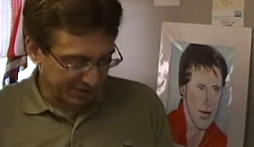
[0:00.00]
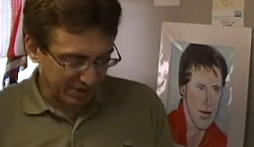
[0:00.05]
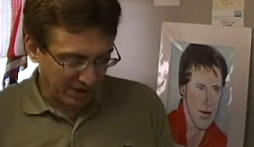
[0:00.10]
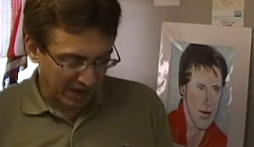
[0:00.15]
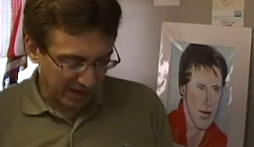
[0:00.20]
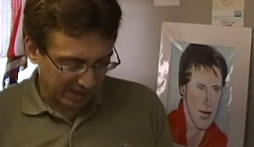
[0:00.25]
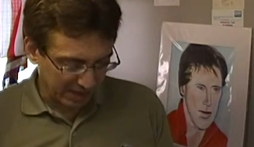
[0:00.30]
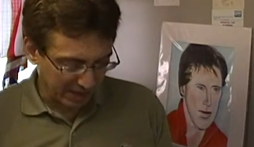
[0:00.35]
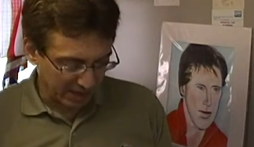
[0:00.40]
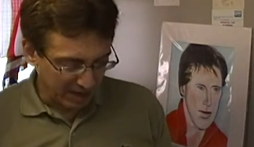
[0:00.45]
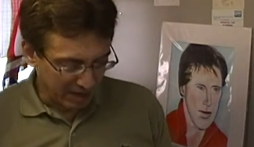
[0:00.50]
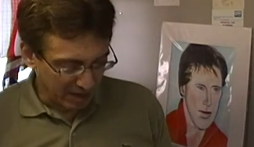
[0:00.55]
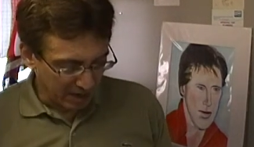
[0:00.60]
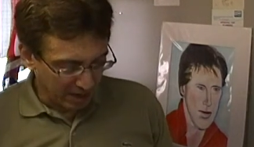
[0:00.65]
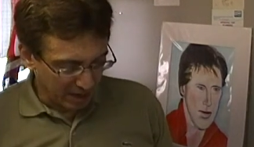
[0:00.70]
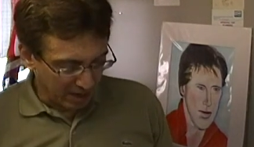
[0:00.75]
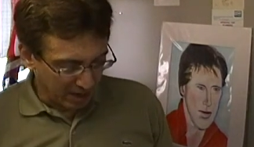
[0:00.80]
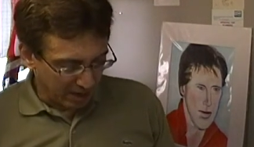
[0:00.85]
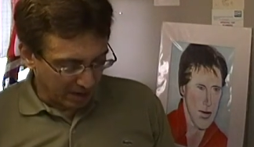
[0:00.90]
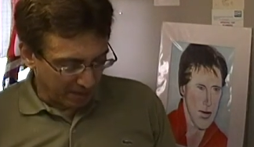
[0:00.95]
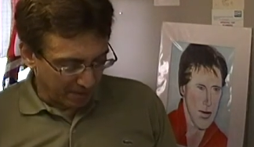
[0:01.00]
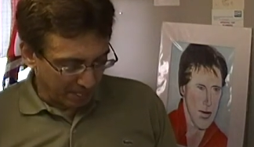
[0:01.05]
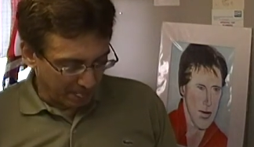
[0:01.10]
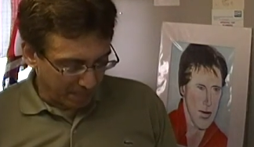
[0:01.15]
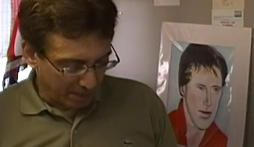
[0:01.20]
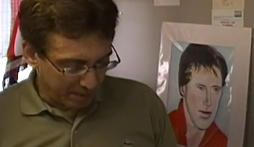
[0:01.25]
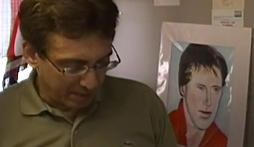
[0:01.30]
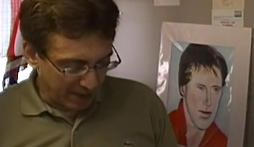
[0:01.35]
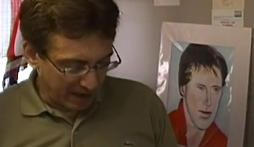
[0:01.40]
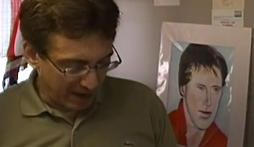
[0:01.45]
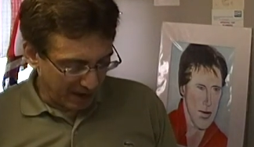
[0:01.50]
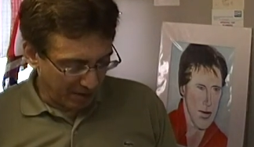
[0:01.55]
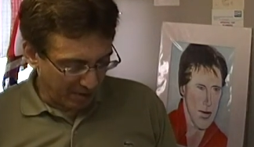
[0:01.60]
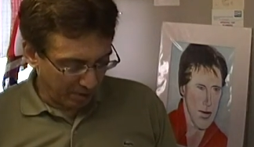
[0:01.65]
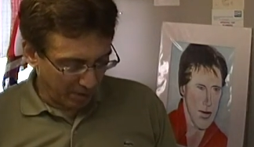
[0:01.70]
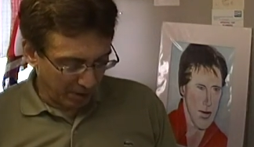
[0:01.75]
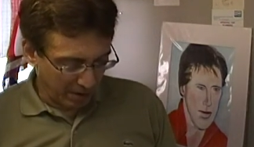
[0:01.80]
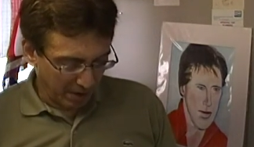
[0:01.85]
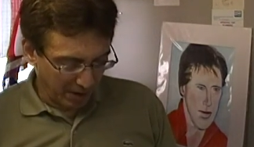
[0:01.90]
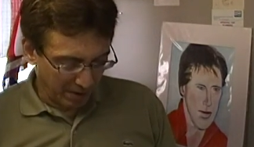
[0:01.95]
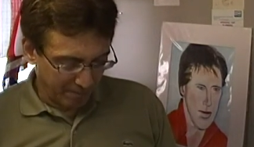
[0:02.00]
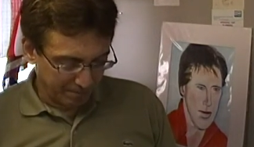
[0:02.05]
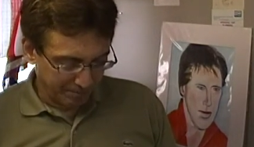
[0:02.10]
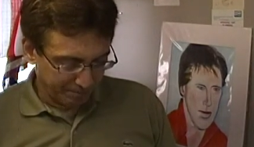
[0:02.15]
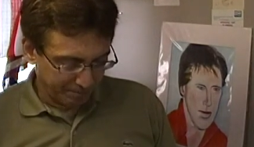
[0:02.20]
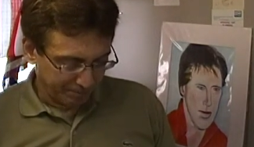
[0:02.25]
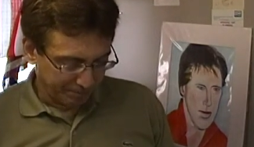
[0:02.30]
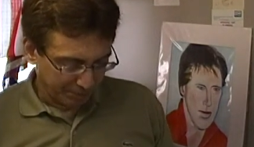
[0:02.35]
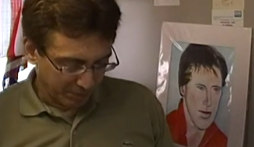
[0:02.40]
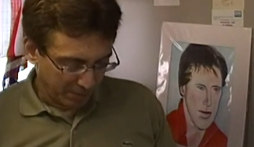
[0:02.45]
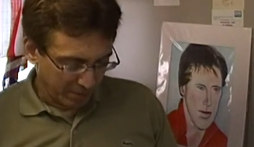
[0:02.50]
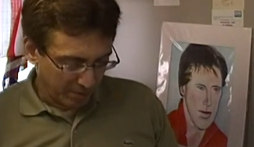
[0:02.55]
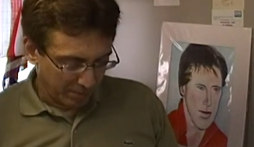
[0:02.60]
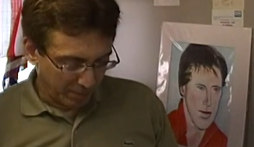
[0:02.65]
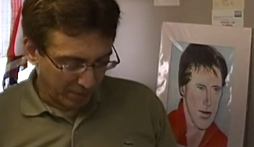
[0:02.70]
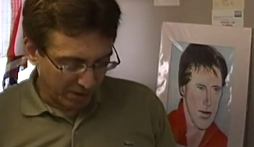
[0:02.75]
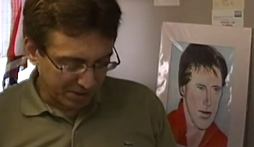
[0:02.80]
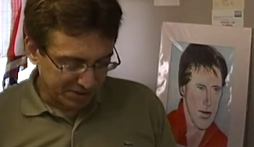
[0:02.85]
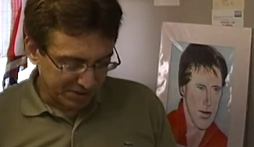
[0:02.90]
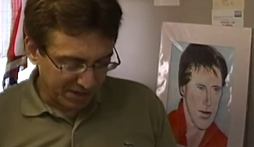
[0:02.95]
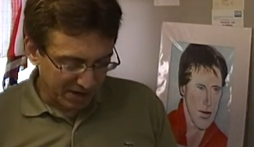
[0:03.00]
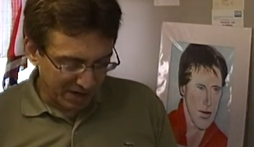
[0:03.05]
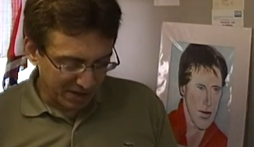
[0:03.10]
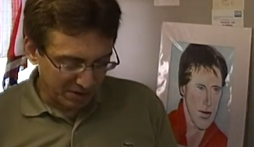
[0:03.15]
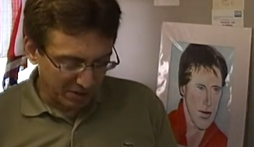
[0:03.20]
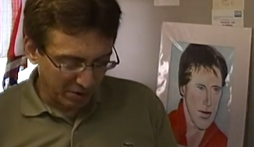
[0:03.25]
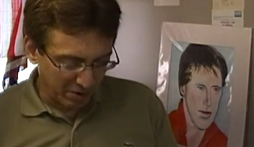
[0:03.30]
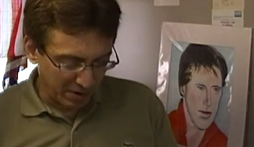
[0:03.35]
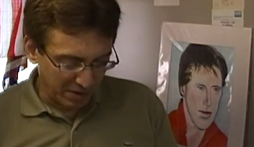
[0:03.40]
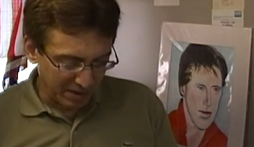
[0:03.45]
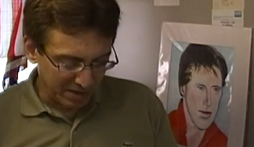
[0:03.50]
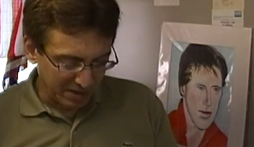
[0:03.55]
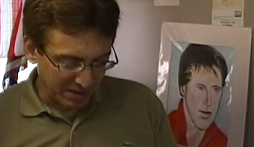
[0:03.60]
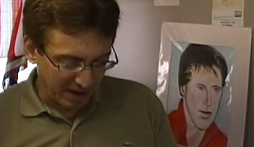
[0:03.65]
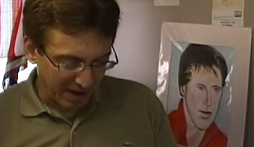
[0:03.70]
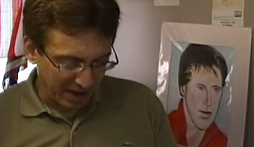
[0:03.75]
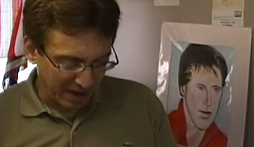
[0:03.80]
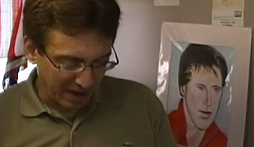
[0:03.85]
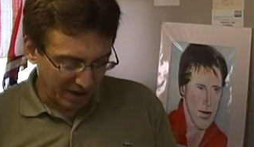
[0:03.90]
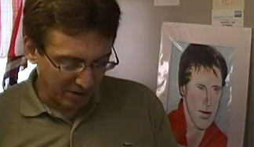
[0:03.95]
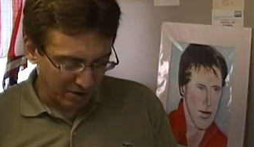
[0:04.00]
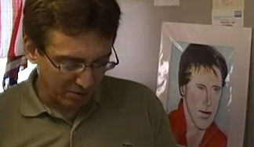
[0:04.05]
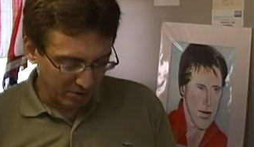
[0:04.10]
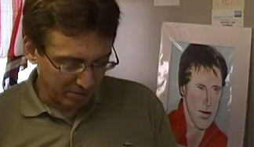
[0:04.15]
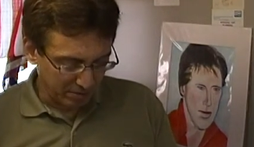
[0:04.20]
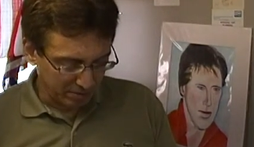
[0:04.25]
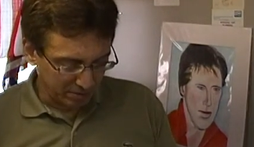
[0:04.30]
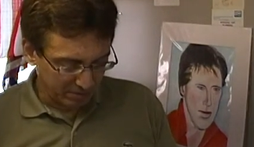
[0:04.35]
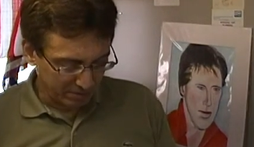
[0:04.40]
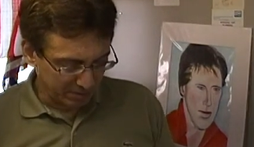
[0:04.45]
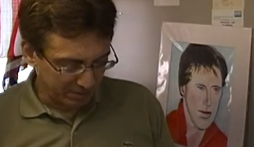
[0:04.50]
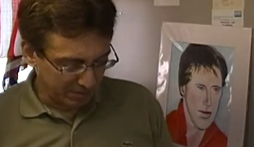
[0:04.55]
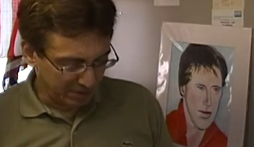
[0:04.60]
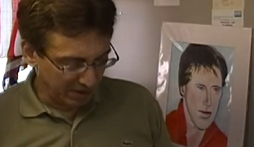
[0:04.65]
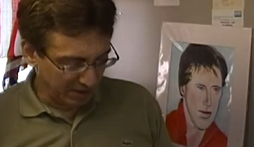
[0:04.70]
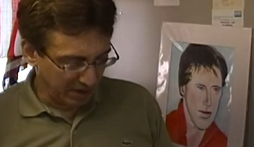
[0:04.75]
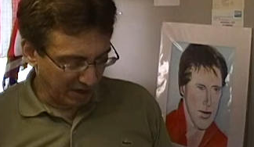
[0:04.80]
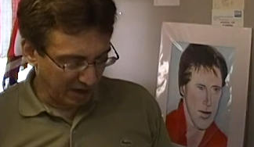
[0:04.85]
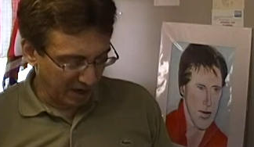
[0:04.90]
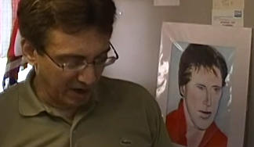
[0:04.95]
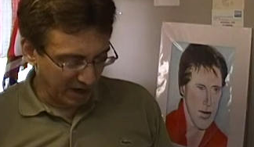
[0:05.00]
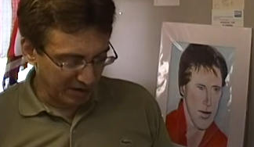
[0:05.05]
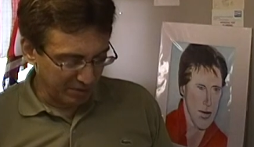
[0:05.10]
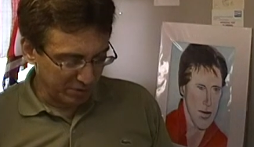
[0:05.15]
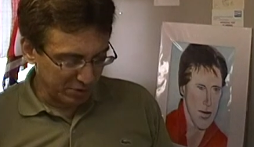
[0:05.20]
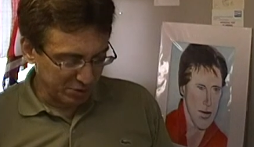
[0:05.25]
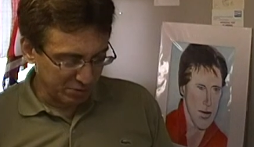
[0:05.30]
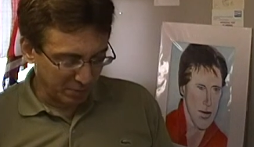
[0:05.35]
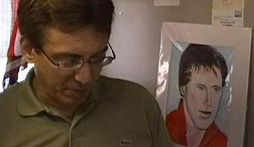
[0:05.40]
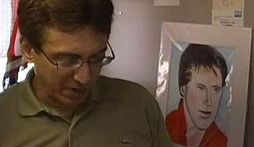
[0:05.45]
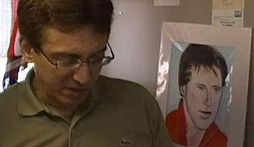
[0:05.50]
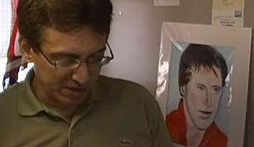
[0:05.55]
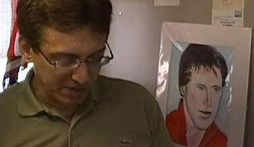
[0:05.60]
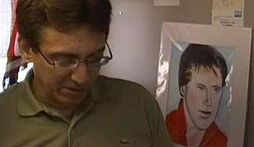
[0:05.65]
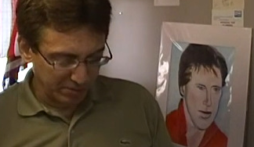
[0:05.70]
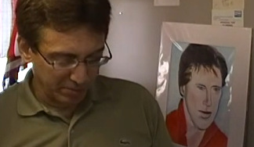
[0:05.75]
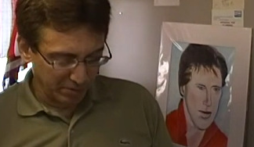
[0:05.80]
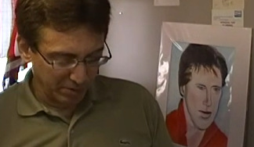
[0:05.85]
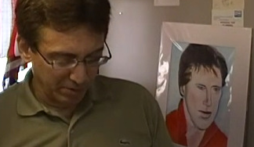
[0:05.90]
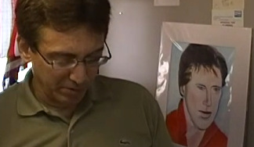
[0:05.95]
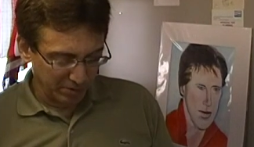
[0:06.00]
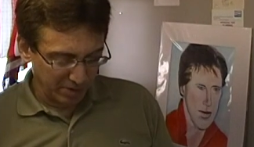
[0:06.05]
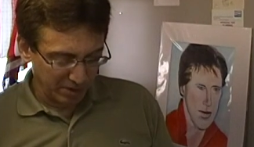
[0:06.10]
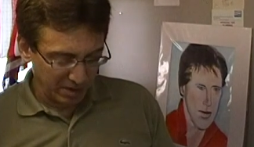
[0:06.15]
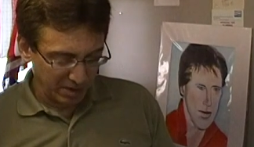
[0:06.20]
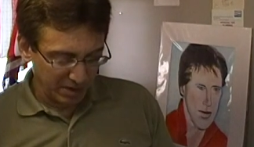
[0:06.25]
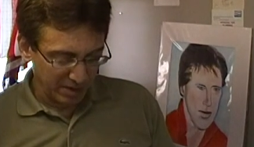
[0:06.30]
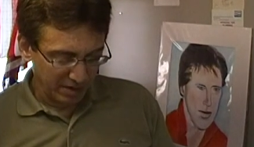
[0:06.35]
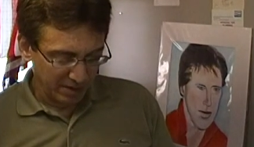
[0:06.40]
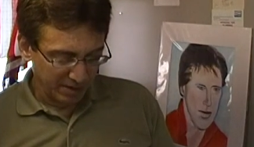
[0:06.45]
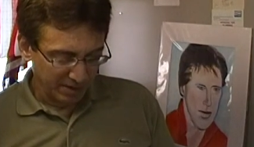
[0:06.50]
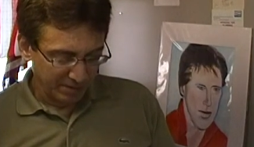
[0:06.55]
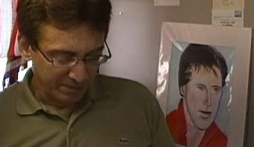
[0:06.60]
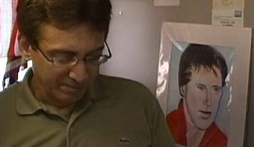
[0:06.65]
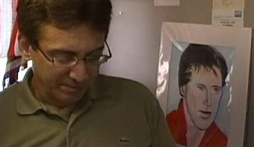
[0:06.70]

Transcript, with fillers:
Speaker 1: exactly. It's the same thing. Now, um, Monsanto and Dow deny responsibility,